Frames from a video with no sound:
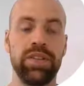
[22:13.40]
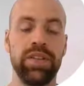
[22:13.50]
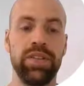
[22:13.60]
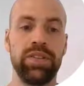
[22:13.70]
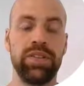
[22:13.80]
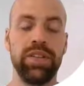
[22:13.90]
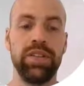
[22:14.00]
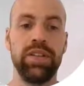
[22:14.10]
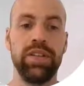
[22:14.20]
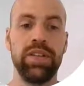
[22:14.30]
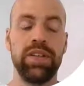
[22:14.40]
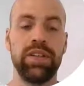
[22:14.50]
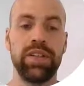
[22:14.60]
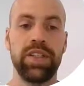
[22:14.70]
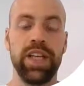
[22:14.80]
Here you see
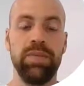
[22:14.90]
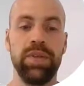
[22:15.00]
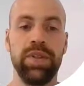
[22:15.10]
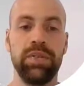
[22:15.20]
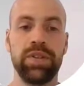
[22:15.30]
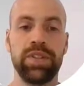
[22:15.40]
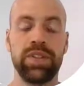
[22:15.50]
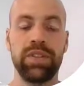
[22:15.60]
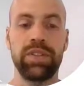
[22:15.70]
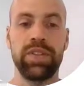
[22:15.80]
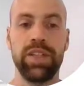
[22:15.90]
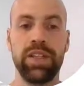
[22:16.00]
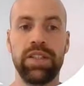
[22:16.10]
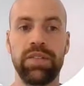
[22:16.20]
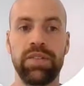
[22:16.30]
the table which shows the
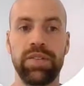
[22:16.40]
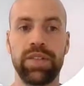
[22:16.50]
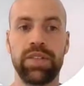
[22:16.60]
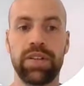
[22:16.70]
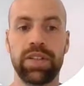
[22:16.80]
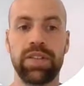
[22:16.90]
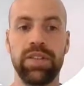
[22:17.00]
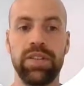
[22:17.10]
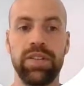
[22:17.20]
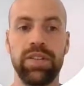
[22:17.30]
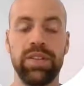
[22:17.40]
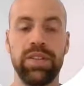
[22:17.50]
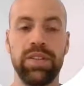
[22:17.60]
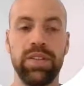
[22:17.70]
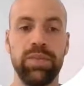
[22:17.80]
data from the structure
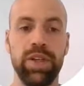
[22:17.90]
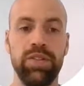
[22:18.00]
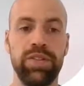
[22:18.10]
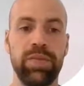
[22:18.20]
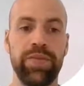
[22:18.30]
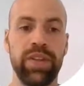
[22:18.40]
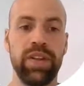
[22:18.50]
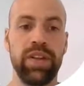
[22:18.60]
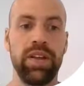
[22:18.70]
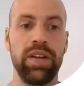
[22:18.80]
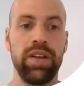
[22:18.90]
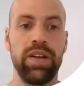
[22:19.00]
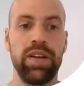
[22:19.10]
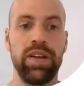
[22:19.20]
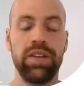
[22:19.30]
above,
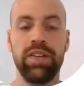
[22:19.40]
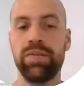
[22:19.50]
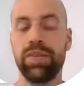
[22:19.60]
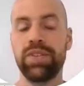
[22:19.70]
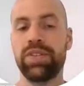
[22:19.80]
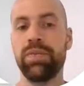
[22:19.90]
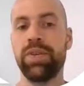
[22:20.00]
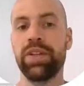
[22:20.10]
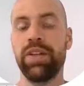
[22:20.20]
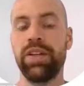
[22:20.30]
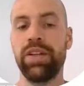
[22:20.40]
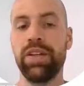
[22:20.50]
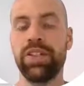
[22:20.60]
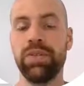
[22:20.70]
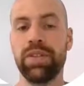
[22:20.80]
and this will simply create an
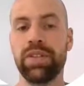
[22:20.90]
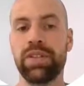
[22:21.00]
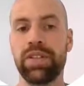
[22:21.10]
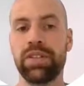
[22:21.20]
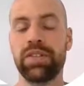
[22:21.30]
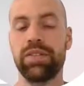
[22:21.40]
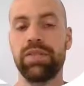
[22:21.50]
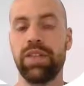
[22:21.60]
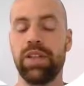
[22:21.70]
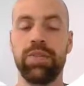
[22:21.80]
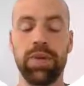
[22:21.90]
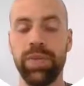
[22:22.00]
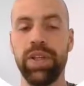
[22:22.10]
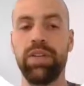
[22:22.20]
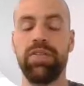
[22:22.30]
HU whereas task, and that will
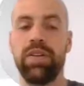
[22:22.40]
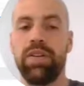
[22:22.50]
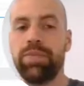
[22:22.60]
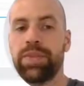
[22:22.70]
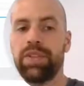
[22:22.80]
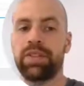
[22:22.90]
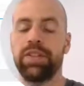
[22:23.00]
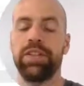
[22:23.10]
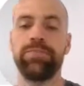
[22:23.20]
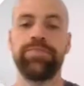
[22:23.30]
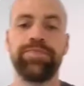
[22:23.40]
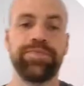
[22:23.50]
be the follow-up task here.